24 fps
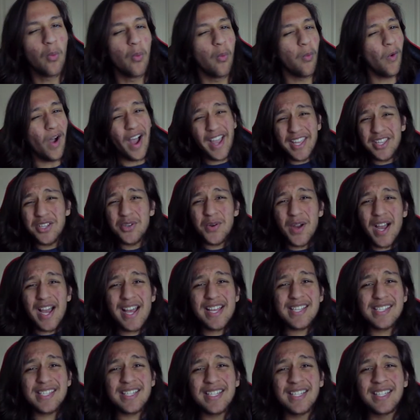Why, you
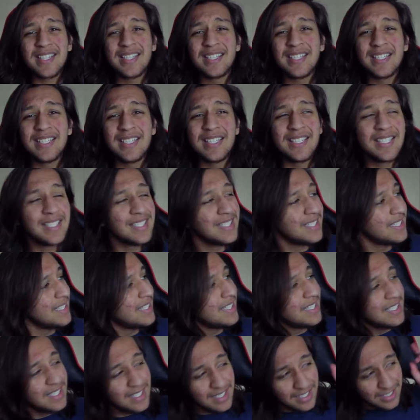ask? Dude, no one
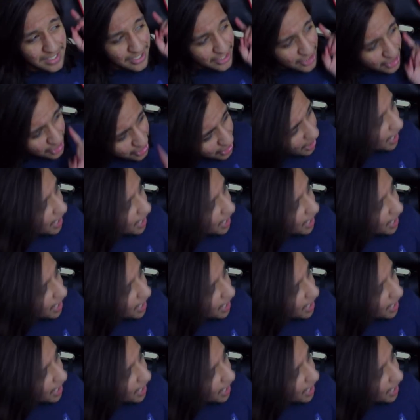even watches your videos.